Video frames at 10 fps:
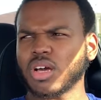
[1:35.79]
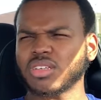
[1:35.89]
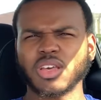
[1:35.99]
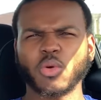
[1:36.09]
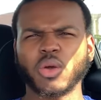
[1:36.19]
I
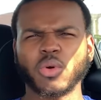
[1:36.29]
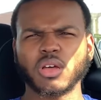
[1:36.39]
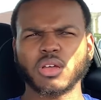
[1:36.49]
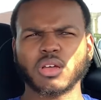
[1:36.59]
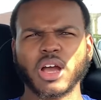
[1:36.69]
said, wait,
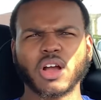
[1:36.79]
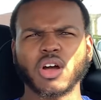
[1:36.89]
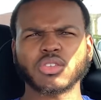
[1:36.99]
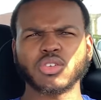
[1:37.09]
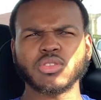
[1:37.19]
what? I
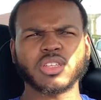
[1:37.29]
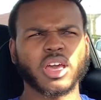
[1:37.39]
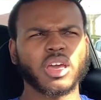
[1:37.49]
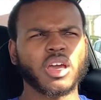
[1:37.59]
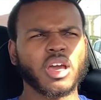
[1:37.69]
called
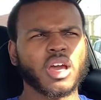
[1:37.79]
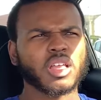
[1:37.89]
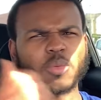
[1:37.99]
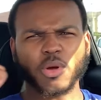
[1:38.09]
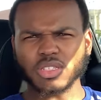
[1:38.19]
Tuesday.
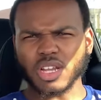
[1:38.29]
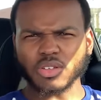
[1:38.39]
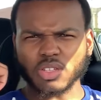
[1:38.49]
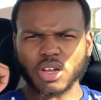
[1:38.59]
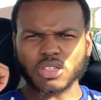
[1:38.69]
The person I
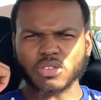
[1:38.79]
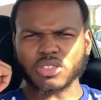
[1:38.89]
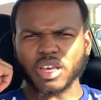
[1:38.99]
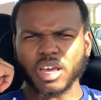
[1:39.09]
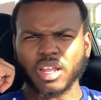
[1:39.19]
was talking to
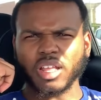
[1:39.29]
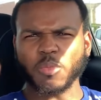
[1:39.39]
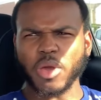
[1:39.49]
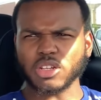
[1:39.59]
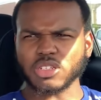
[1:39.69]
said that
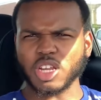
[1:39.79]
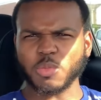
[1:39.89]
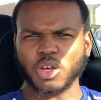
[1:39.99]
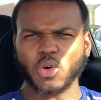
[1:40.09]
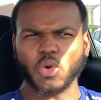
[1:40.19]
the manager said
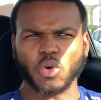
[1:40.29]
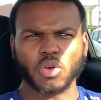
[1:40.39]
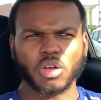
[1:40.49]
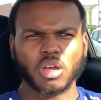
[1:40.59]
it'd be cool.